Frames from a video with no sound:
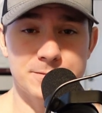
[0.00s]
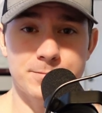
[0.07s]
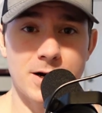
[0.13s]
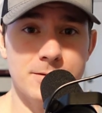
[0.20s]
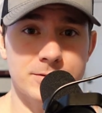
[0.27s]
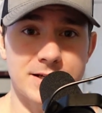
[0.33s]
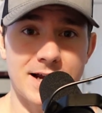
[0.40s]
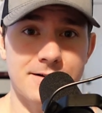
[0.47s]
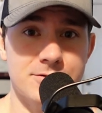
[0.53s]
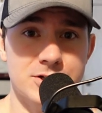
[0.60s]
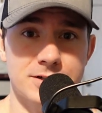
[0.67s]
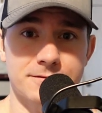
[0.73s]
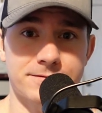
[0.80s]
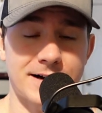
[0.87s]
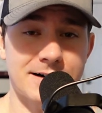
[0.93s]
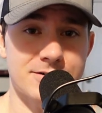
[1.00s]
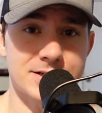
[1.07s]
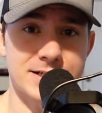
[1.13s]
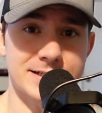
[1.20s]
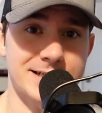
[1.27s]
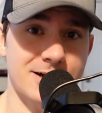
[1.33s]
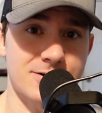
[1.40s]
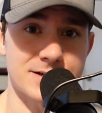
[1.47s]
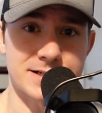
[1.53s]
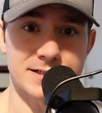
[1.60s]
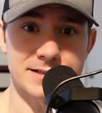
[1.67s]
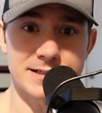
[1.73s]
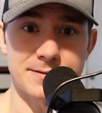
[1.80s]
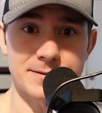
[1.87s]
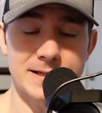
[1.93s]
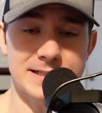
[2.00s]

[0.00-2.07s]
probably averaging five or six hours of sleep.